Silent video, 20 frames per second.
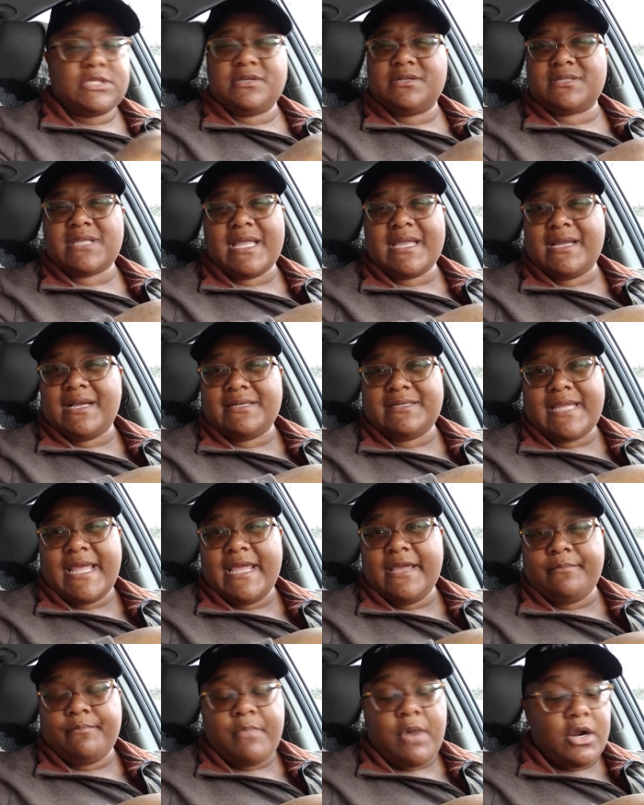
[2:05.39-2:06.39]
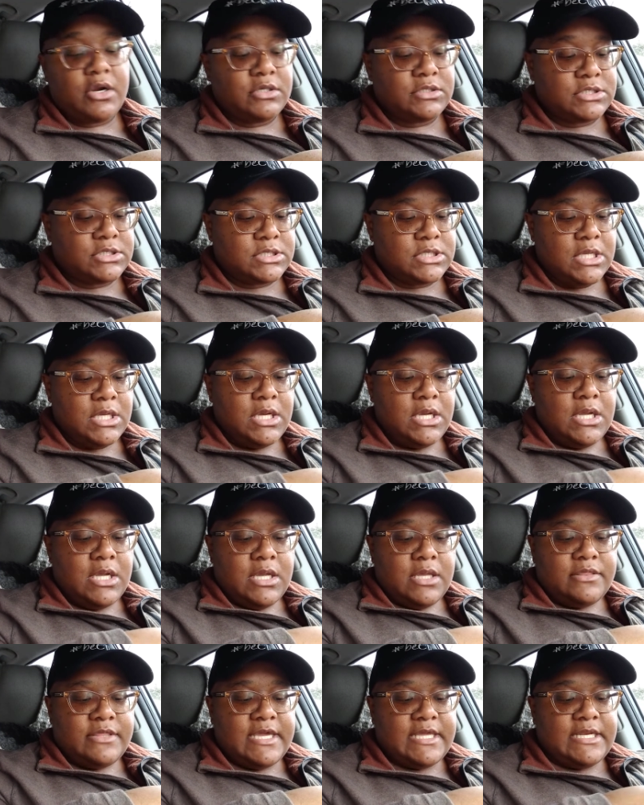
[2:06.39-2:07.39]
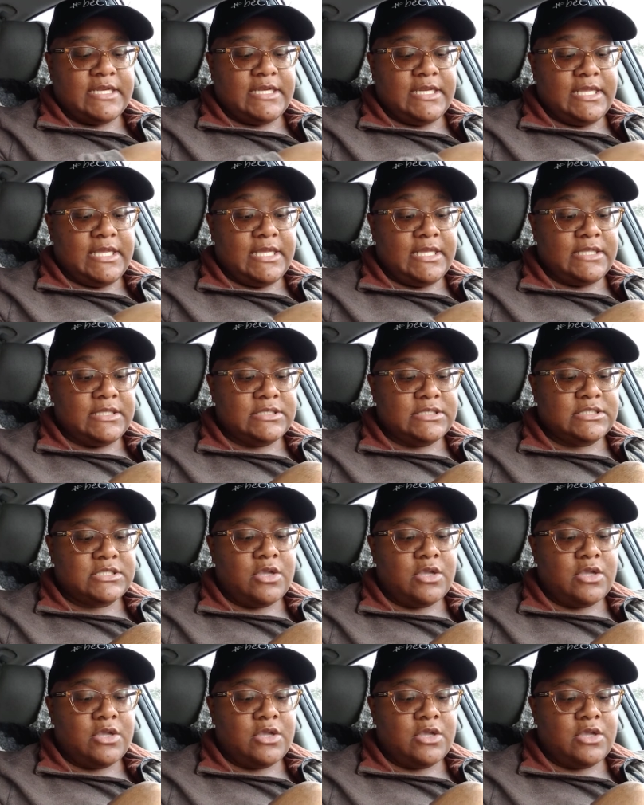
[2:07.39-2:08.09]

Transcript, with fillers: There's, like, a day in March that it ends.